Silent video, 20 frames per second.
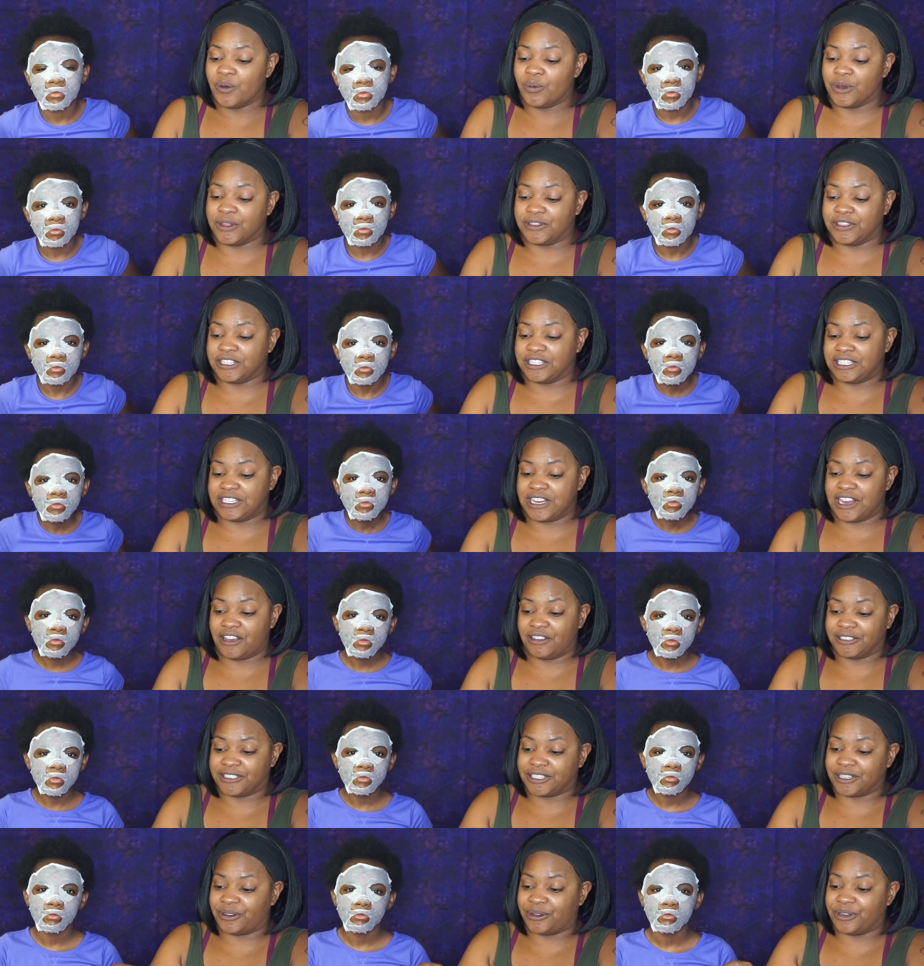Speaker 1: with the snail
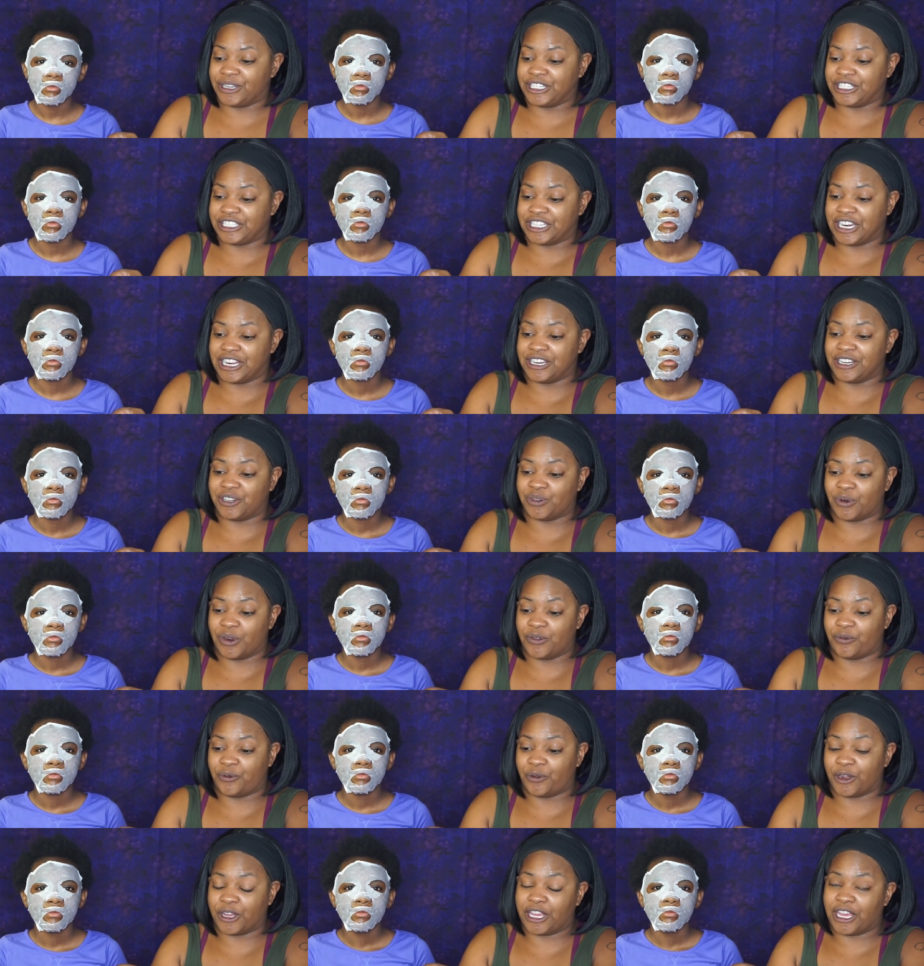secretion and the
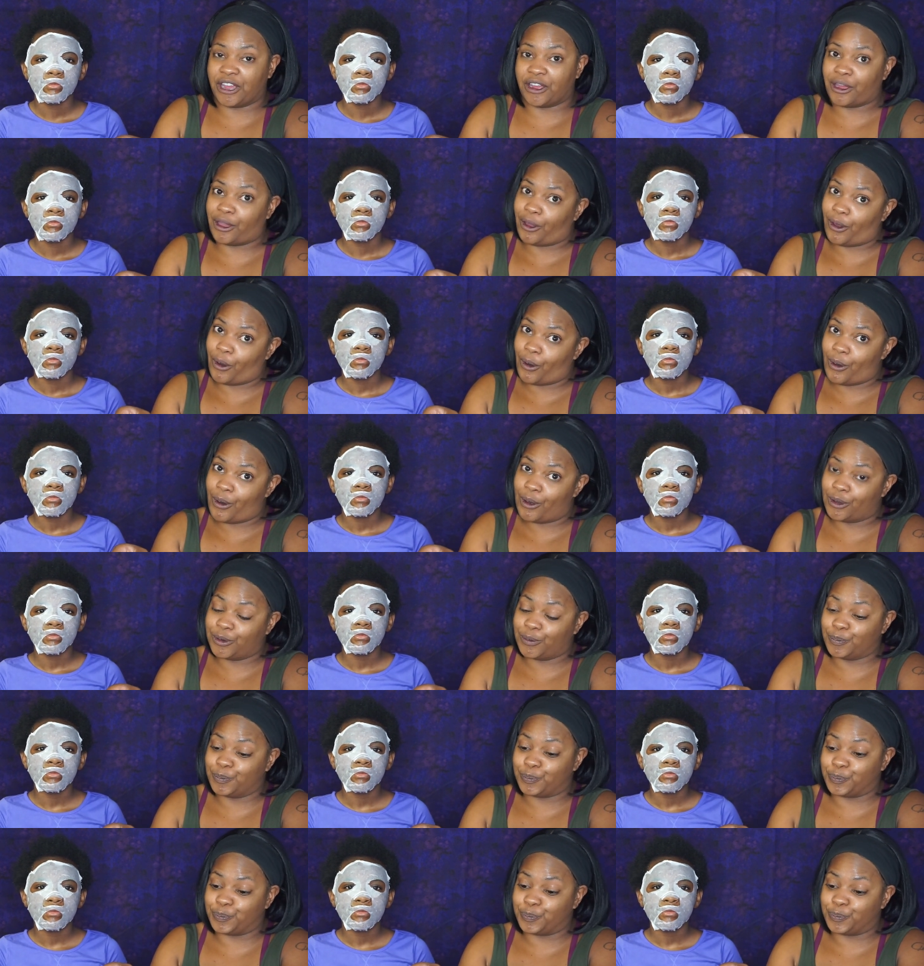twenty-four karat gold,